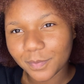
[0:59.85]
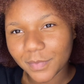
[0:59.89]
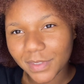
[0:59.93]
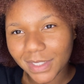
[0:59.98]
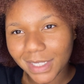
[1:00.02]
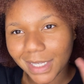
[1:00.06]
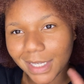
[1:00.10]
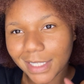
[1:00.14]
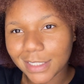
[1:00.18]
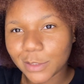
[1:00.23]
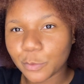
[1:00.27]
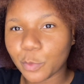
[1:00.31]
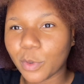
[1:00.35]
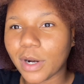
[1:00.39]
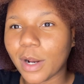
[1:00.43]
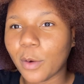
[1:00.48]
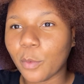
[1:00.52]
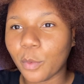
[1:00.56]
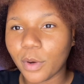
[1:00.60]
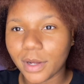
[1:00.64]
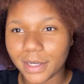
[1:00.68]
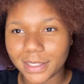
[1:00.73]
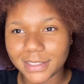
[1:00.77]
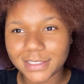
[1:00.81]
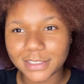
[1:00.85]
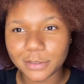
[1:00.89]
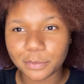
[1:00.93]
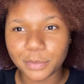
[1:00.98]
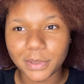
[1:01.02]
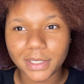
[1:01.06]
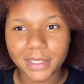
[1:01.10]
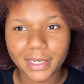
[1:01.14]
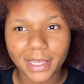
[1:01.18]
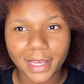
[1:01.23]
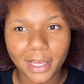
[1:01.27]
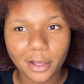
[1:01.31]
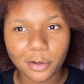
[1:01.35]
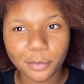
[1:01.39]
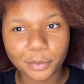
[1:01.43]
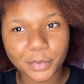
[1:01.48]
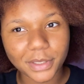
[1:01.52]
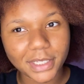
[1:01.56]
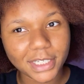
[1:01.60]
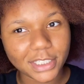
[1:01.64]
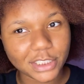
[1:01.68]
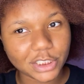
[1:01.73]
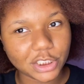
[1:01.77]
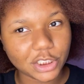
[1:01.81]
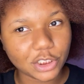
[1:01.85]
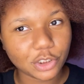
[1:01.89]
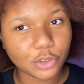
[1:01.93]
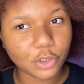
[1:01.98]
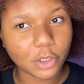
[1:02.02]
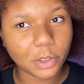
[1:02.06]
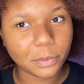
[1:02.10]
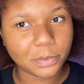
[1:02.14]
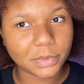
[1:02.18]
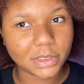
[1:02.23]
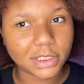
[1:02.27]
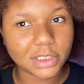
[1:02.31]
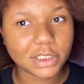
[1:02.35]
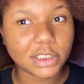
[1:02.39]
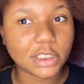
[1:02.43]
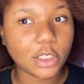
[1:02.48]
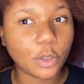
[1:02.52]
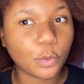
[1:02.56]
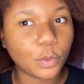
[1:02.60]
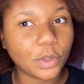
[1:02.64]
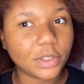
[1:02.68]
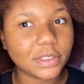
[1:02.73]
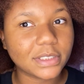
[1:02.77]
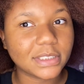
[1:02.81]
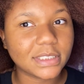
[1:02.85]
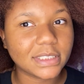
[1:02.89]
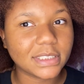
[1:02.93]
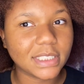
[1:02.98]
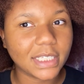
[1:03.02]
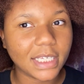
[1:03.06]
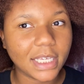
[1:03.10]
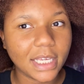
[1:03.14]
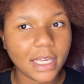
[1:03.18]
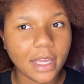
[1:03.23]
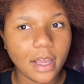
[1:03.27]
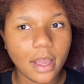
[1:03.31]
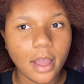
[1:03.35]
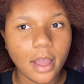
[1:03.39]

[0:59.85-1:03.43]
is where I want it to be now because she trimmed it. So we'll see.